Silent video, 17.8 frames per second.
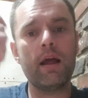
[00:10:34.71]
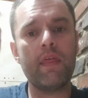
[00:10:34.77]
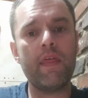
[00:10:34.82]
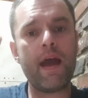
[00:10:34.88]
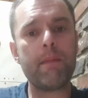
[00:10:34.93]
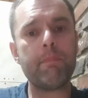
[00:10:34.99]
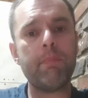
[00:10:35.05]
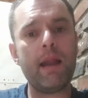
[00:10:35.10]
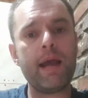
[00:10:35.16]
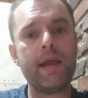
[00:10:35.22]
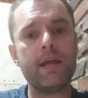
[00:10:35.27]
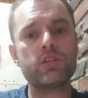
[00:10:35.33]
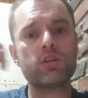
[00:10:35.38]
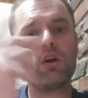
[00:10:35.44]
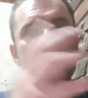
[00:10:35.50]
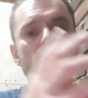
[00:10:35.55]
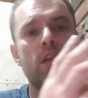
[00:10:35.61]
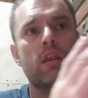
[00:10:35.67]
That
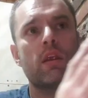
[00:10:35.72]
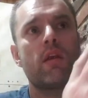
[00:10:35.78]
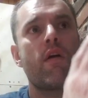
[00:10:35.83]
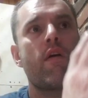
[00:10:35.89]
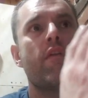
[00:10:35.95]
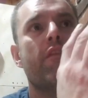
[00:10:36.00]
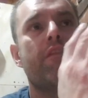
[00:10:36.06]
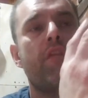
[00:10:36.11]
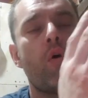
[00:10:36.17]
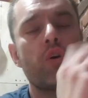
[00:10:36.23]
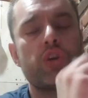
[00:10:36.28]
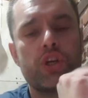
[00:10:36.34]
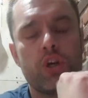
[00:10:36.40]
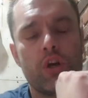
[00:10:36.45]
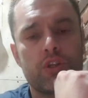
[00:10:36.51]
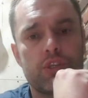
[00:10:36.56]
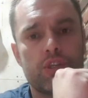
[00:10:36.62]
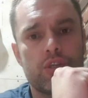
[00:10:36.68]
player's got 4
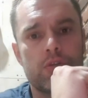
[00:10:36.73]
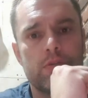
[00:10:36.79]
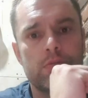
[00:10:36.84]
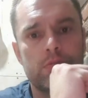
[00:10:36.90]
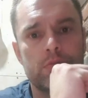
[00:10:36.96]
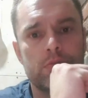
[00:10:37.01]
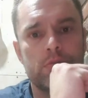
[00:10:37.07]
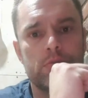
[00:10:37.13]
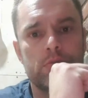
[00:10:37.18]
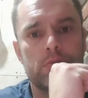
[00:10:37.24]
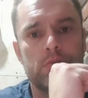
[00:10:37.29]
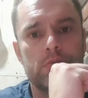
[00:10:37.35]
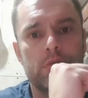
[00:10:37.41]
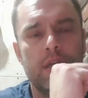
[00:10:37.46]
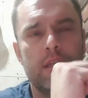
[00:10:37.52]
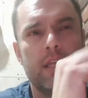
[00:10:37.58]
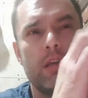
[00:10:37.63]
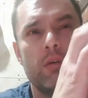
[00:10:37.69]
shots.
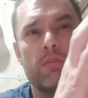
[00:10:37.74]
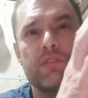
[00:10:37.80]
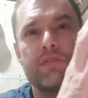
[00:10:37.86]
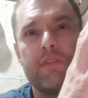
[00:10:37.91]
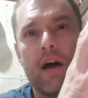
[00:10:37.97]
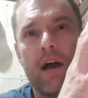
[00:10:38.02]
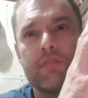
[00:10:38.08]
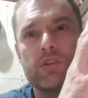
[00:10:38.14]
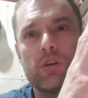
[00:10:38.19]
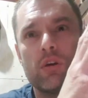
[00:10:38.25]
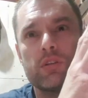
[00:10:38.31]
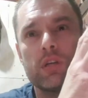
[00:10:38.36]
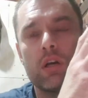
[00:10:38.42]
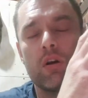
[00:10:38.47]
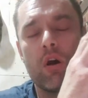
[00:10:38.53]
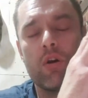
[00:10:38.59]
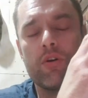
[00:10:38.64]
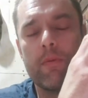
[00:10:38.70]
I think it was 5
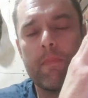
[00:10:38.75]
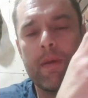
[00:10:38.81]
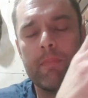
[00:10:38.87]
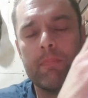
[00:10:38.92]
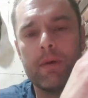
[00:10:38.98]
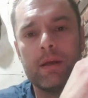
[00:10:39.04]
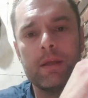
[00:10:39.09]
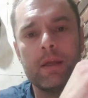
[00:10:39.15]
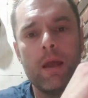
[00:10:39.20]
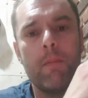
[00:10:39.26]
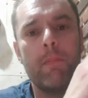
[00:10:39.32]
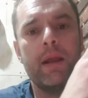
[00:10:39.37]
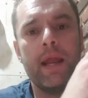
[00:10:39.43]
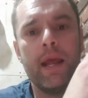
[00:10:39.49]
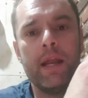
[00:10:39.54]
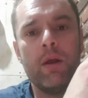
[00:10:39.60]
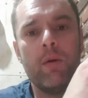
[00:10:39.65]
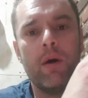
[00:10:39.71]
shots. I can't remember.
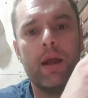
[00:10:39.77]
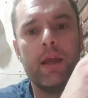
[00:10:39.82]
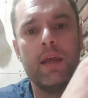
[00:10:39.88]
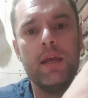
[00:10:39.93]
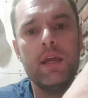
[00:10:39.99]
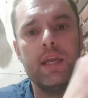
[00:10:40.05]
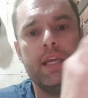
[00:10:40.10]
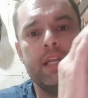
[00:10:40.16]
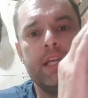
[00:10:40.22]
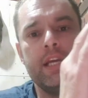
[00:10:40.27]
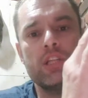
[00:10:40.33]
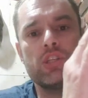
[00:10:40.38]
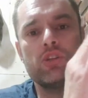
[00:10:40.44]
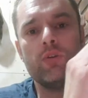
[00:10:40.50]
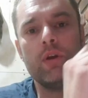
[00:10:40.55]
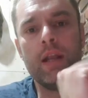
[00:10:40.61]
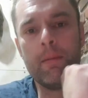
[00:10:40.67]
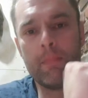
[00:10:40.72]
But anyway, he
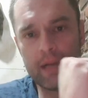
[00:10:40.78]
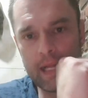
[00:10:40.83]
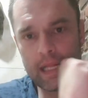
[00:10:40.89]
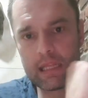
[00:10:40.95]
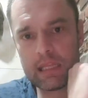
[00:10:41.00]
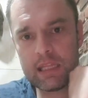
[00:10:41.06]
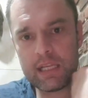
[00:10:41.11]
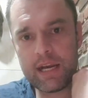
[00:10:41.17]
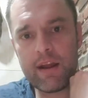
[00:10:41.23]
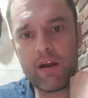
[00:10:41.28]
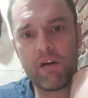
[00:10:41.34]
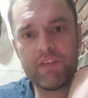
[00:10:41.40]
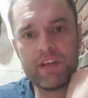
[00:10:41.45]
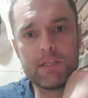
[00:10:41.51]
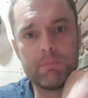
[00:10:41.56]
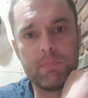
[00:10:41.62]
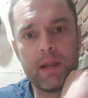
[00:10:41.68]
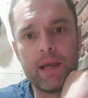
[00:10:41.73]
needs to eliminate 3 of
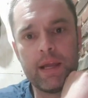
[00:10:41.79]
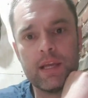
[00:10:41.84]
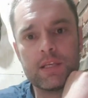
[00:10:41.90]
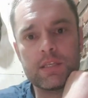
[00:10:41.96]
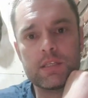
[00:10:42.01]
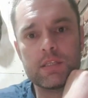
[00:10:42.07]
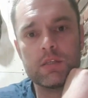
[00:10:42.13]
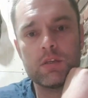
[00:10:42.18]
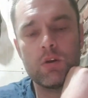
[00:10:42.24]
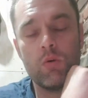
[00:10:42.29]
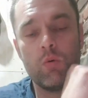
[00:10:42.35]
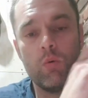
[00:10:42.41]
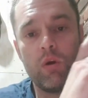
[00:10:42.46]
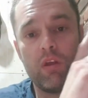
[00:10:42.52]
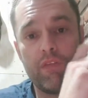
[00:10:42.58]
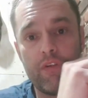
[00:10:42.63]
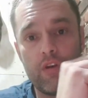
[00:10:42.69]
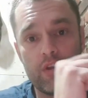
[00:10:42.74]
his players
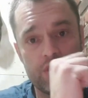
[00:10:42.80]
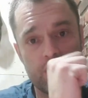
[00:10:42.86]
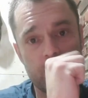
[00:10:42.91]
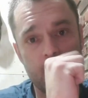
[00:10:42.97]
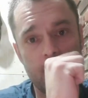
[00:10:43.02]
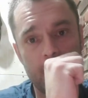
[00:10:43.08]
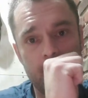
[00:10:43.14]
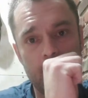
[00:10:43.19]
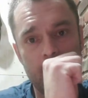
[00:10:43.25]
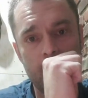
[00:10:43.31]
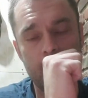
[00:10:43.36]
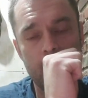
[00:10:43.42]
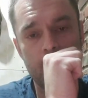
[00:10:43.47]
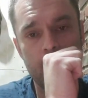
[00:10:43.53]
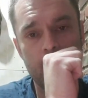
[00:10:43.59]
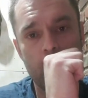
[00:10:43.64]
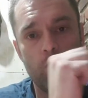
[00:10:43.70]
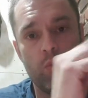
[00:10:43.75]
with first strike,
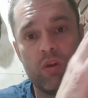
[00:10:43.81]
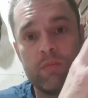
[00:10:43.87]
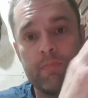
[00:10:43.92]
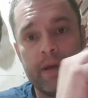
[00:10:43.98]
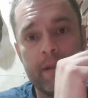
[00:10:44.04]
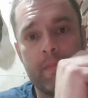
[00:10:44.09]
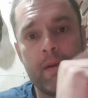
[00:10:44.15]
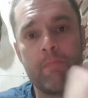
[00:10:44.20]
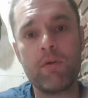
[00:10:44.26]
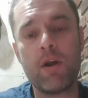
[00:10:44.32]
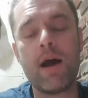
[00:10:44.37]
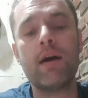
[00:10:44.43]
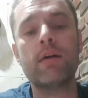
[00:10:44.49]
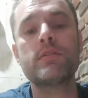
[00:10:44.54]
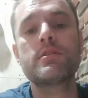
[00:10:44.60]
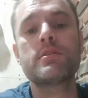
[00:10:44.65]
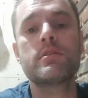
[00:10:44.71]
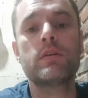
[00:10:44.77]
with minimum
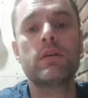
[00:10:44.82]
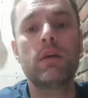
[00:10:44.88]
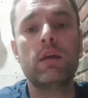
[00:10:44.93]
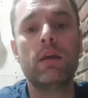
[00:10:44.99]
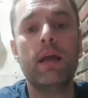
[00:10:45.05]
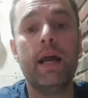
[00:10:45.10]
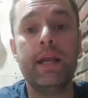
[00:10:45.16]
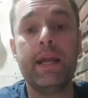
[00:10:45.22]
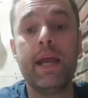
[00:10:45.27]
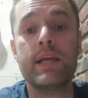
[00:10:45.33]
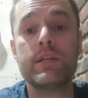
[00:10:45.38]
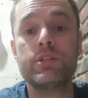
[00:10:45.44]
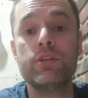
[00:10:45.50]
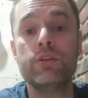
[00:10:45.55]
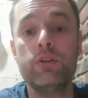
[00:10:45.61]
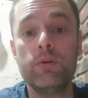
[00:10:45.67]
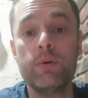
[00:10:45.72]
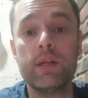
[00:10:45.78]
rounds. And he has
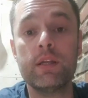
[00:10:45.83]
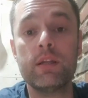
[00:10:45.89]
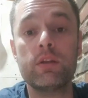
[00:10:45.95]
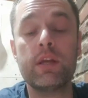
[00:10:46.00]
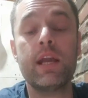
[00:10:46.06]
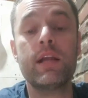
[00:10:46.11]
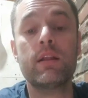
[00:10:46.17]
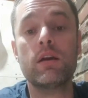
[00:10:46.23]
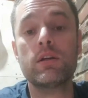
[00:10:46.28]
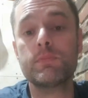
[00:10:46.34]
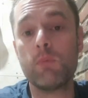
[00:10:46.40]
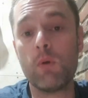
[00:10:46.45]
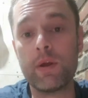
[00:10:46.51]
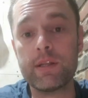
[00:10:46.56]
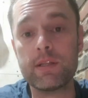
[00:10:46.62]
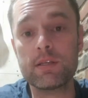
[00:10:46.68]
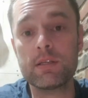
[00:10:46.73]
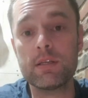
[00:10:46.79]
to do it to get those
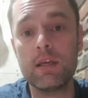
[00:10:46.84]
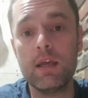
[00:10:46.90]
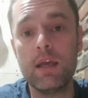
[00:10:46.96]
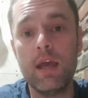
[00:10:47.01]
points.